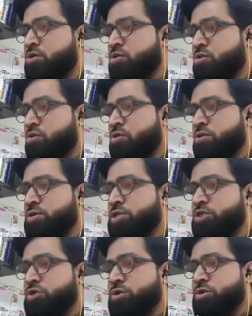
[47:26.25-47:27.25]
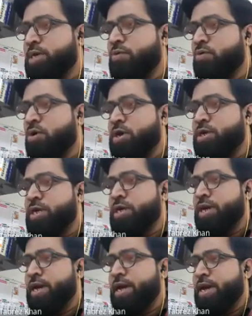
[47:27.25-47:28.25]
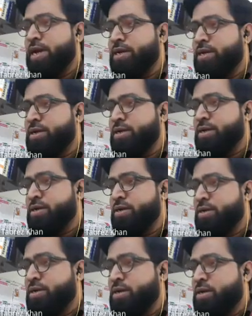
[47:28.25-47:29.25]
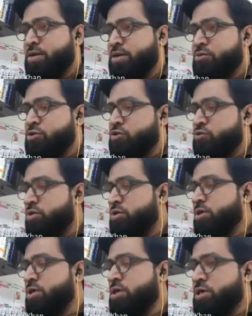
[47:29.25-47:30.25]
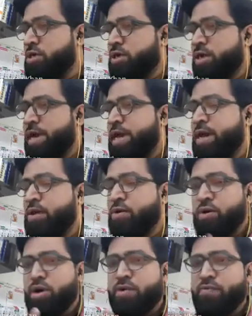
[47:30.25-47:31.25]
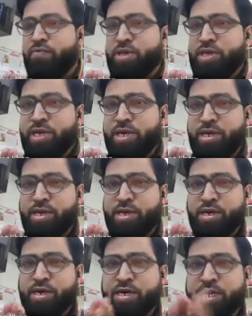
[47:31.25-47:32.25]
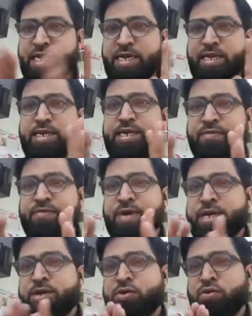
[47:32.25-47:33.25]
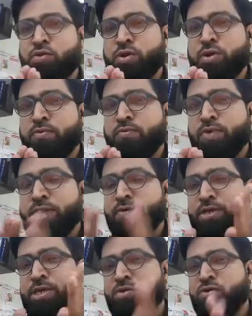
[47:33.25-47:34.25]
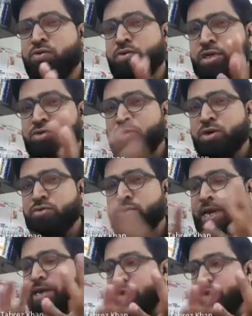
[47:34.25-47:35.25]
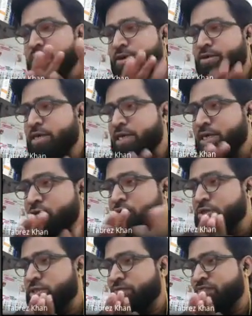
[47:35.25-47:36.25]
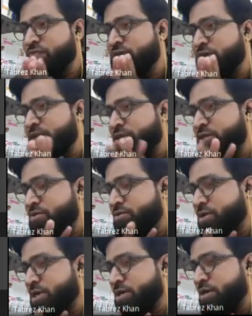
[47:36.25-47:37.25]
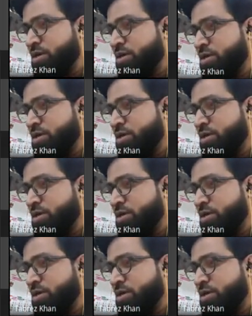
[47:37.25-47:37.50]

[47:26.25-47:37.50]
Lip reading: So this should be avoided, and you should have a very cleanly defined code whenever the code is going to get reused somewhere else. Okay.